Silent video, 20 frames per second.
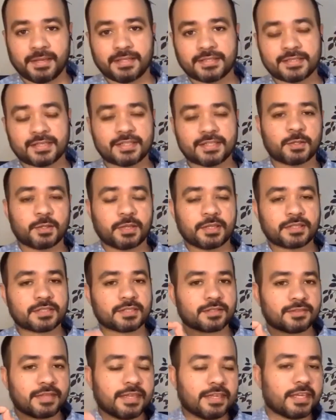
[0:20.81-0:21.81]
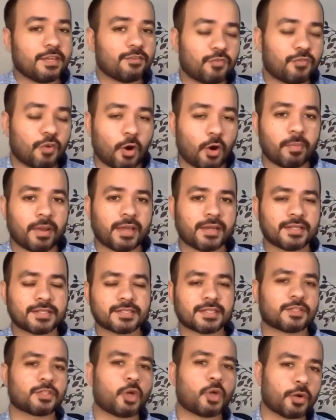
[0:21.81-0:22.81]
It's a thinking format.
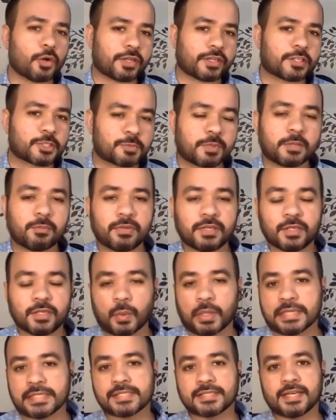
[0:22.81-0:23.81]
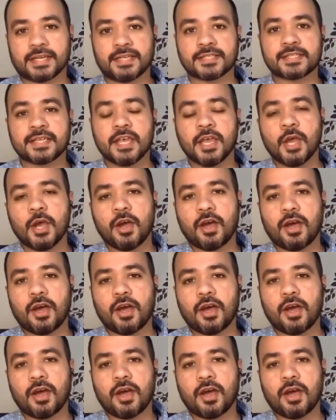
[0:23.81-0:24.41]
It's a thought experiment in one sense,